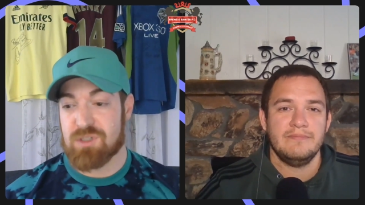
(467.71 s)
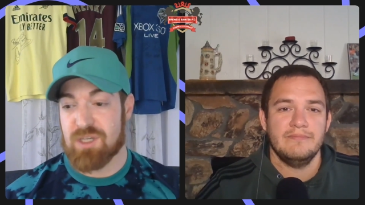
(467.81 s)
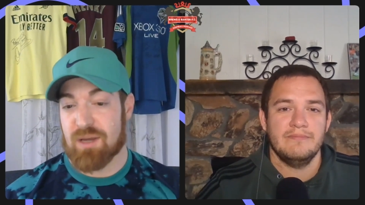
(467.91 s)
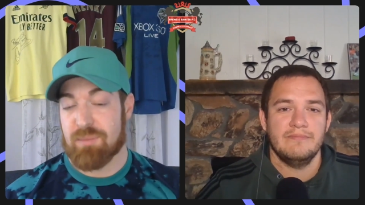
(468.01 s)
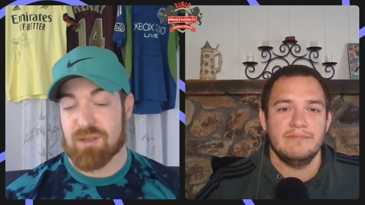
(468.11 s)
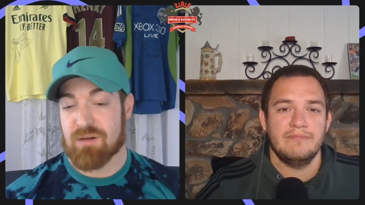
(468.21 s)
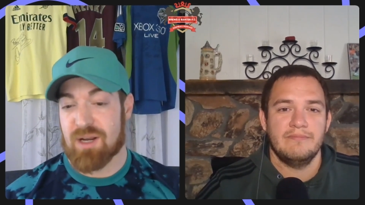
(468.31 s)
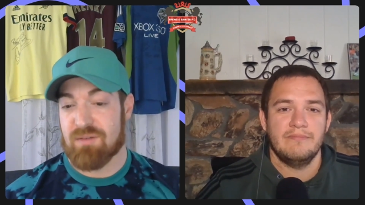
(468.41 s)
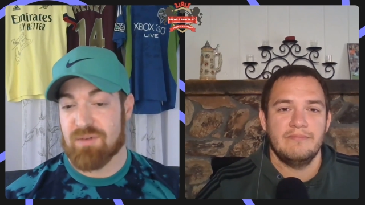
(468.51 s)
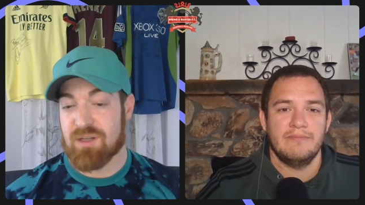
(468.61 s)
Speaker 1: We'll see. I
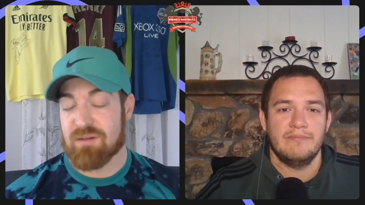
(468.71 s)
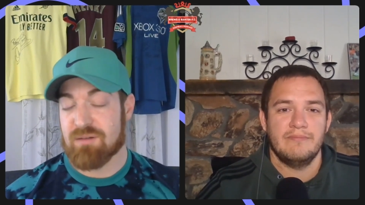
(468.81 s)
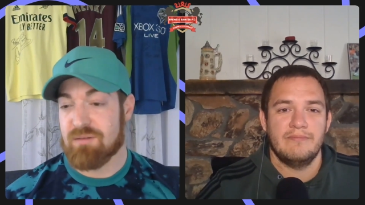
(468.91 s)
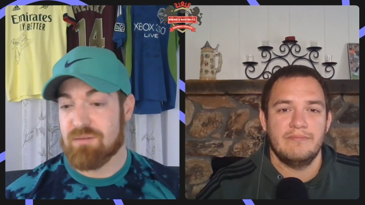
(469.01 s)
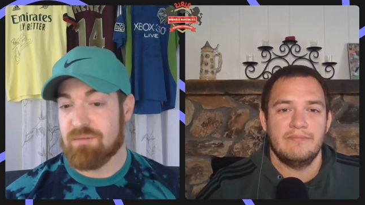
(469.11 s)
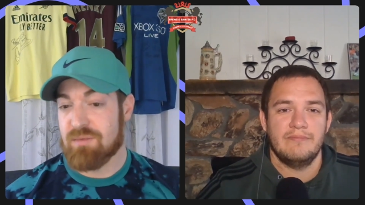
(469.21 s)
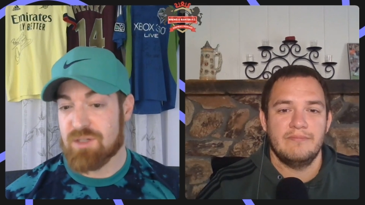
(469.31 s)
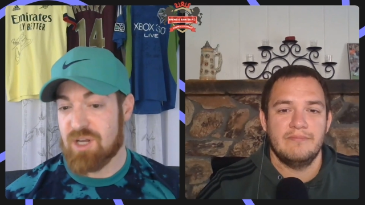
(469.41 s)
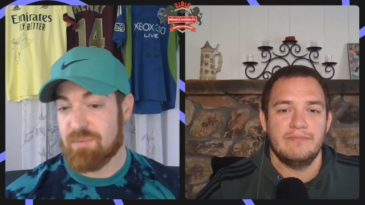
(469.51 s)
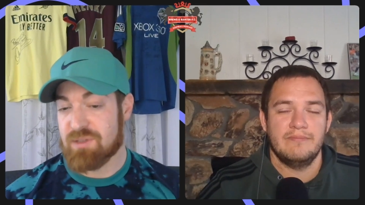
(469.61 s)
mean, they're not even in
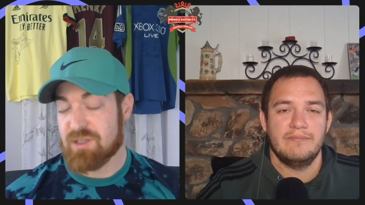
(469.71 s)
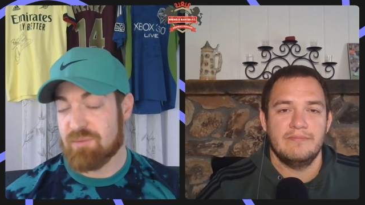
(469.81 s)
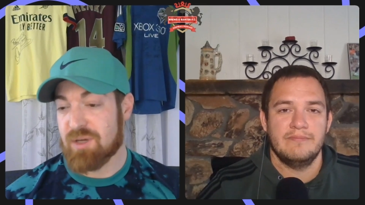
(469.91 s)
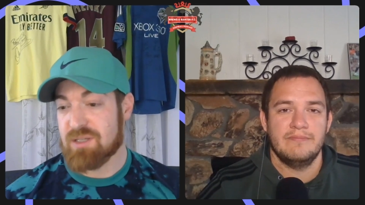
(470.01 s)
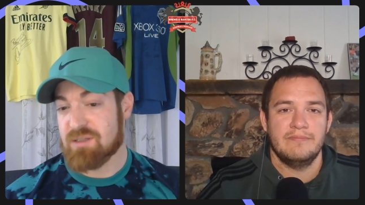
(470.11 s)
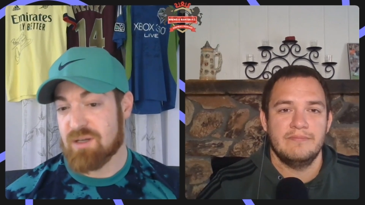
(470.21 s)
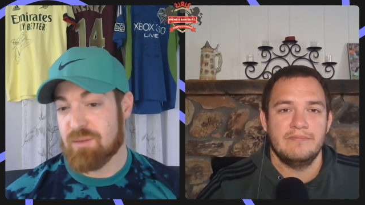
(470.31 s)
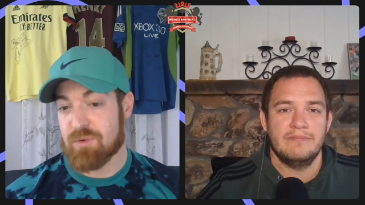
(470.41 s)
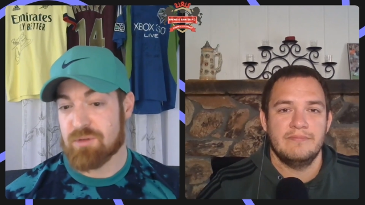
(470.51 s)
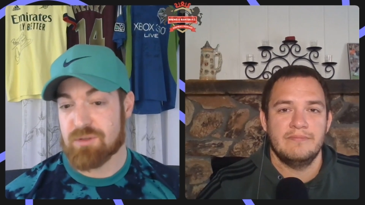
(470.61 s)
the Champions League
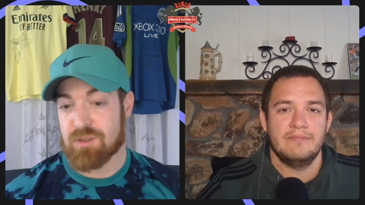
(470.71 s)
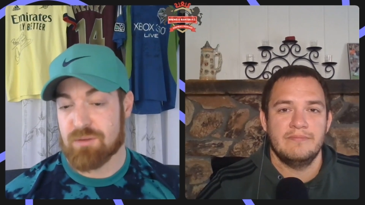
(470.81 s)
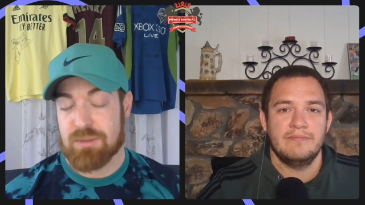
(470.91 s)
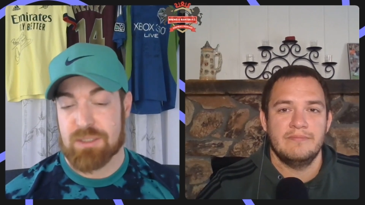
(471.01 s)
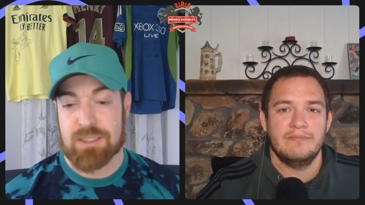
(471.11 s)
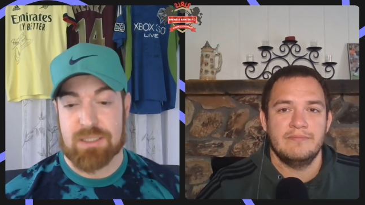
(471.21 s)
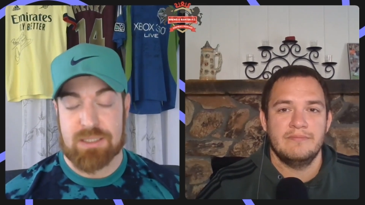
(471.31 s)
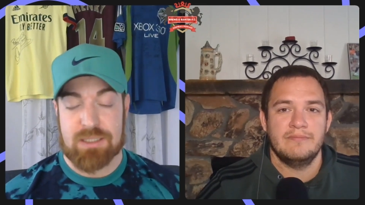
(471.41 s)
places anymore, so...